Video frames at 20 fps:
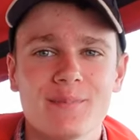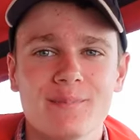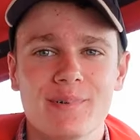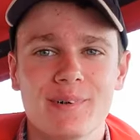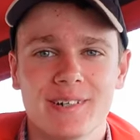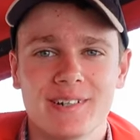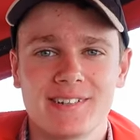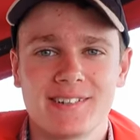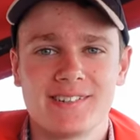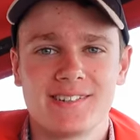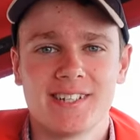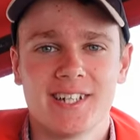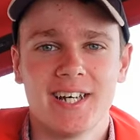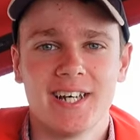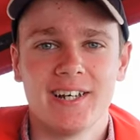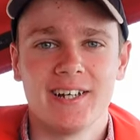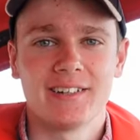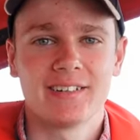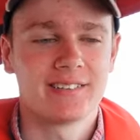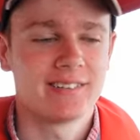But
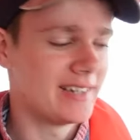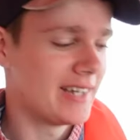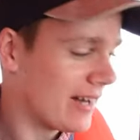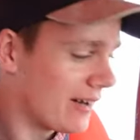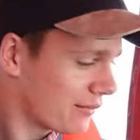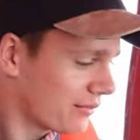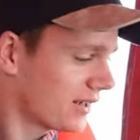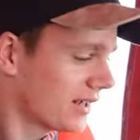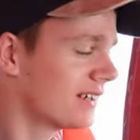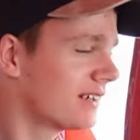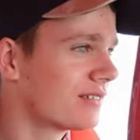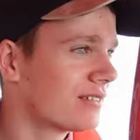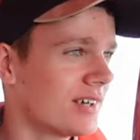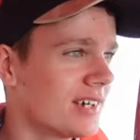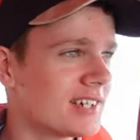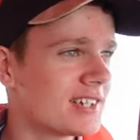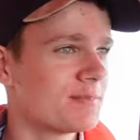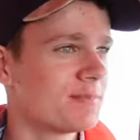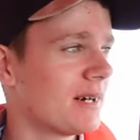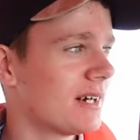uh, yeah, I think
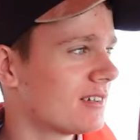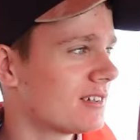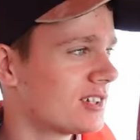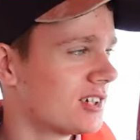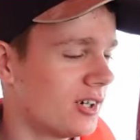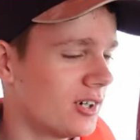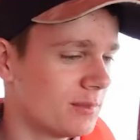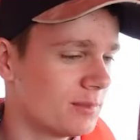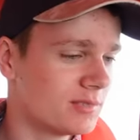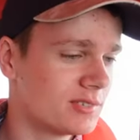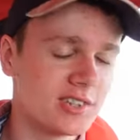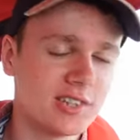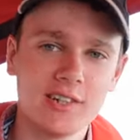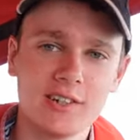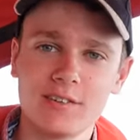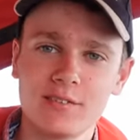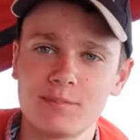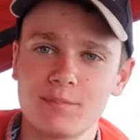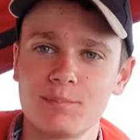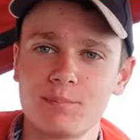think it's about time to
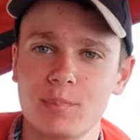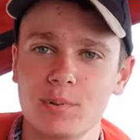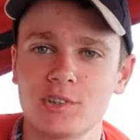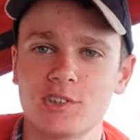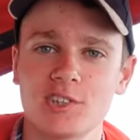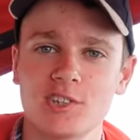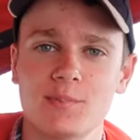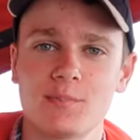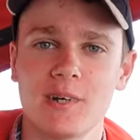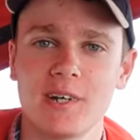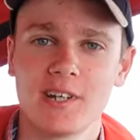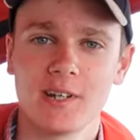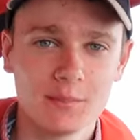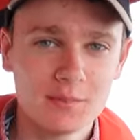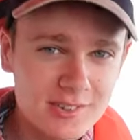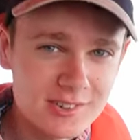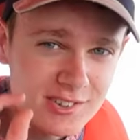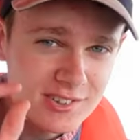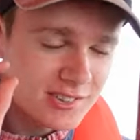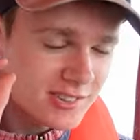push the speed up
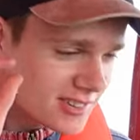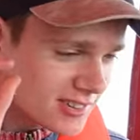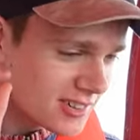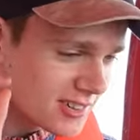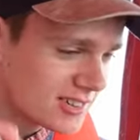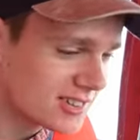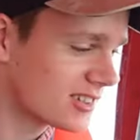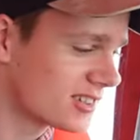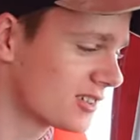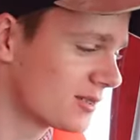just just a